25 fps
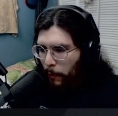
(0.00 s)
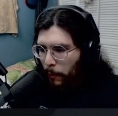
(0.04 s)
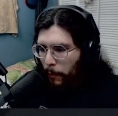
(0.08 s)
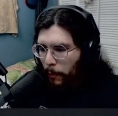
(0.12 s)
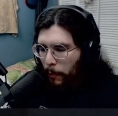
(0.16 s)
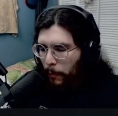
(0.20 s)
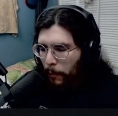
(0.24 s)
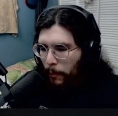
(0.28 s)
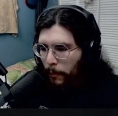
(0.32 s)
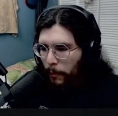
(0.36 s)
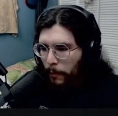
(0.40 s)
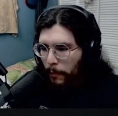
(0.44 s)

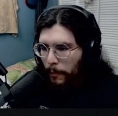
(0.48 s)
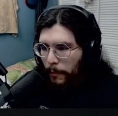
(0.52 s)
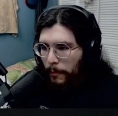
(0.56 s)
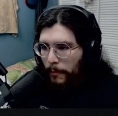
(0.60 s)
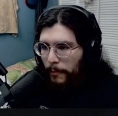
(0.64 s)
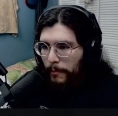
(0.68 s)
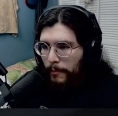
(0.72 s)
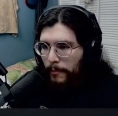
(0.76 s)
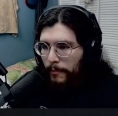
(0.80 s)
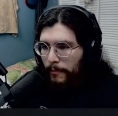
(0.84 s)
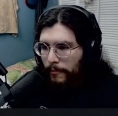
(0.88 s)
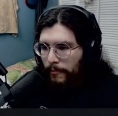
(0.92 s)

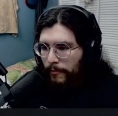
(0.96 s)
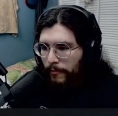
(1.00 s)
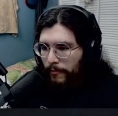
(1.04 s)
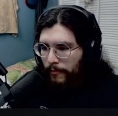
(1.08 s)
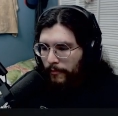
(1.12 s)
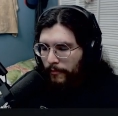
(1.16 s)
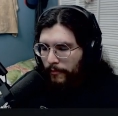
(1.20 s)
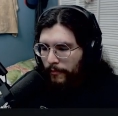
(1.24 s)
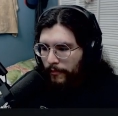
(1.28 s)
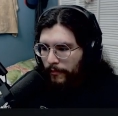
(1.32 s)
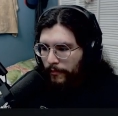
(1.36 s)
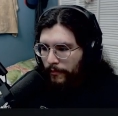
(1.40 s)

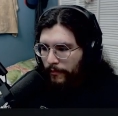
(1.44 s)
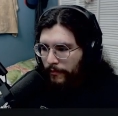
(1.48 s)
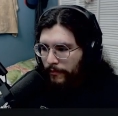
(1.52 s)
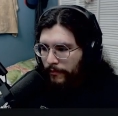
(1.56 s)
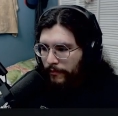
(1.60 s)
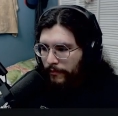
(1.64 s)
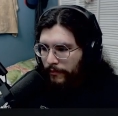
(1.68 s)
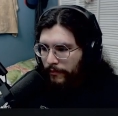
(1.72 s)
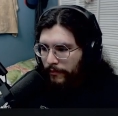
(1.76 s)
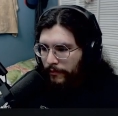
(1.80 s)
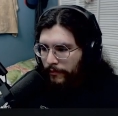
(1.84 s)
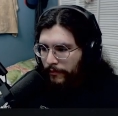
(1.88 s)

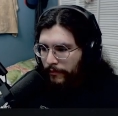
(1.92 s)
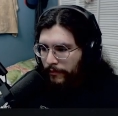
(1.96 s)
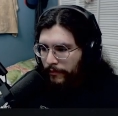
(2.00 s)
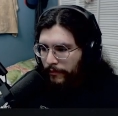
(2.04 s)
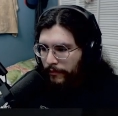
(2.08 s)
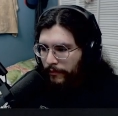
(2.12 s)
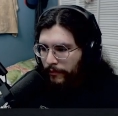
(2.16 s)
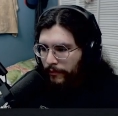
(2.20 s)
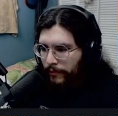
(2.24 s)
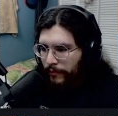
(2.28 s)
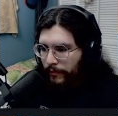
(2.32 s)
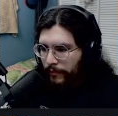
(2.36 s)

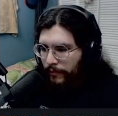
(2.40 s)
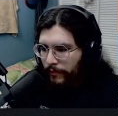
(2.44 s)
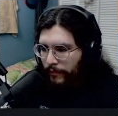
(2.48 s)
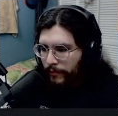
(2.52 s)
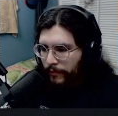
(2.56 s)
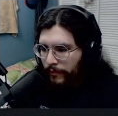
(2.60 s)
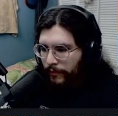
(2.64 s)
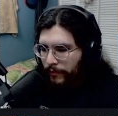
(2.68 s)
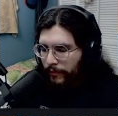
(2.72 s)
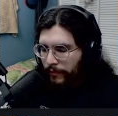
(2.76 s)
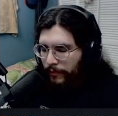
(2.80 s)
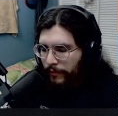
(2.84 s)

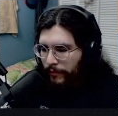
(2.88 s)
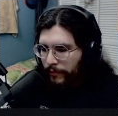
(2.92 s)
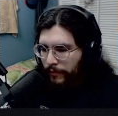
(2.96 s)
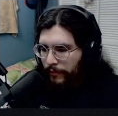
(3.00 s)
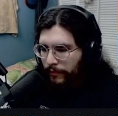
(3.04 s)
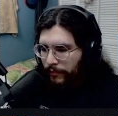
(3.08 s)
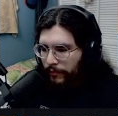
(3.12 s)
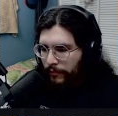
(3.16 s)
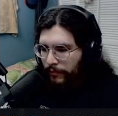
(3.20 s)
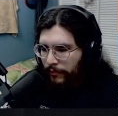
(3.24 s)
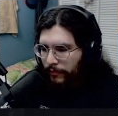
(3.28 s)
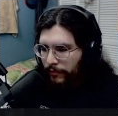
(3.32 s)

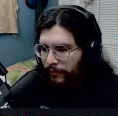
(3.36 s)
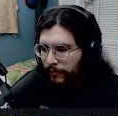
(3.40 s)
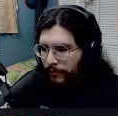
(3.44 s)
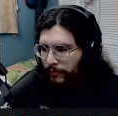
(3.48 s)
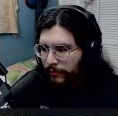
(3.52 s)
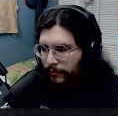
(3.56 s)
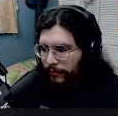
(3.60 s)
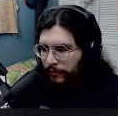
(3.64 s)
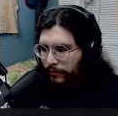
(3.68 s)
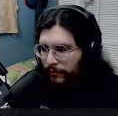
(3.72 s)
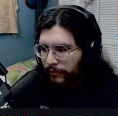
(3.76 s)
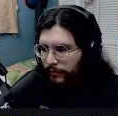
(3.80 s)

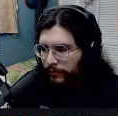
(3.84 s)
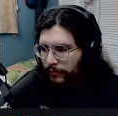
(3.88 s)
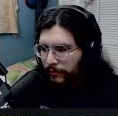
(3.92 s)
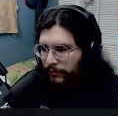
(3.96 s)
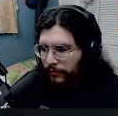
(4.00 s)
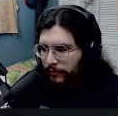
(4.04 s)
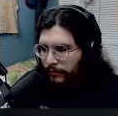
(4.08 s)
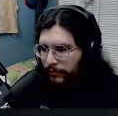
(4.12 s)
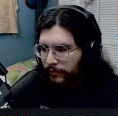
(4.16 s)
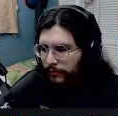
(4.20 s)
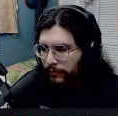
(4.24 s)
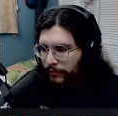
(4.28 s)

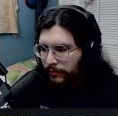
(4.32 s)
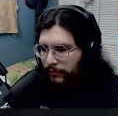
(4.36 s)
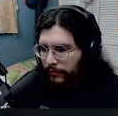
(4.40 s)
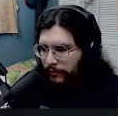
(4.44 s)
(silence)